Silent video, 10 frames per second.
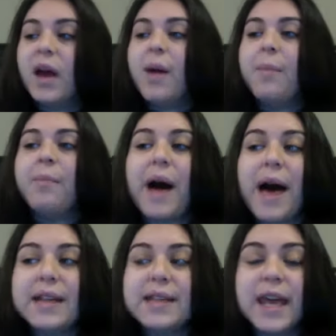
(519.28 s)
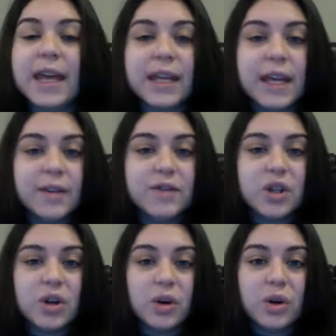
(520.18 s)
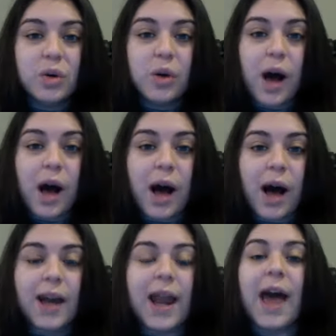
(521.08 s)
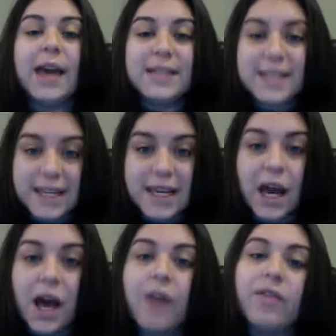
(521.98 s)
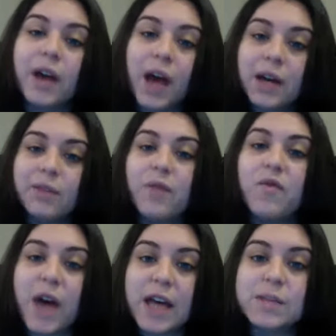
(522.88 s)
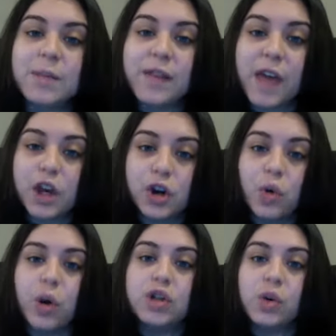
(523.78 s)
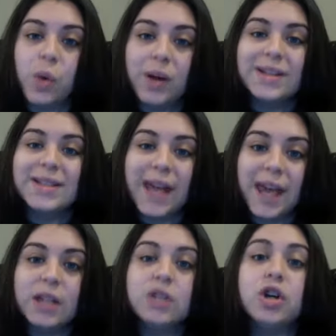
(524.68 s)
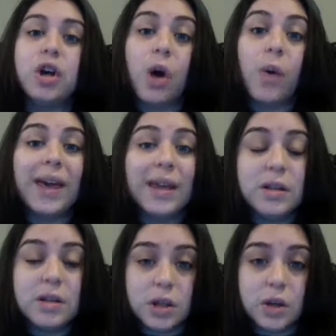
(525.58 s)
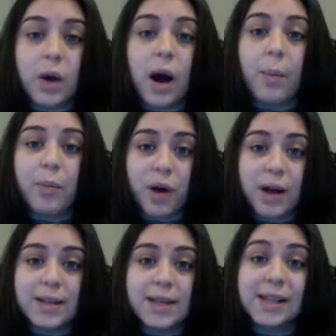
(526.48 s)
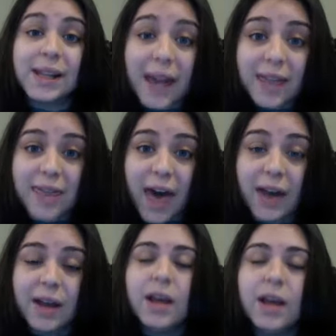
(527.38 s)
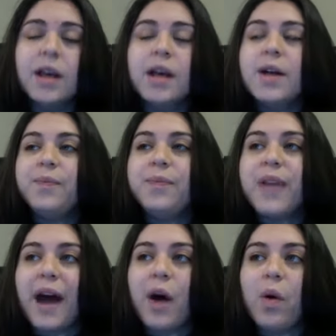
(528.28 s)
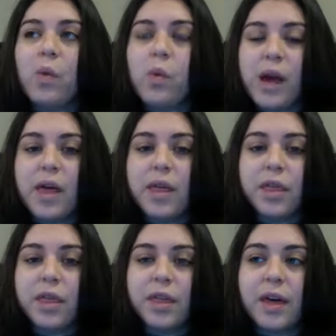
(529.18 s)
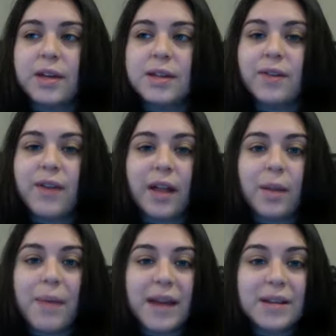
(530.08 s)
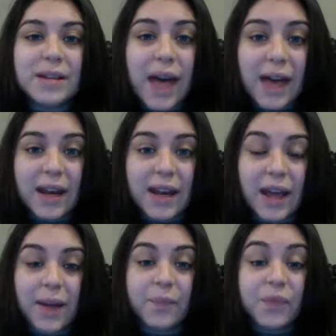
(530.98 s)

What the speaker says: but it gives you an idea of the kind of investment that you're going to want to take to go into a process like that. Now, with developmental editing,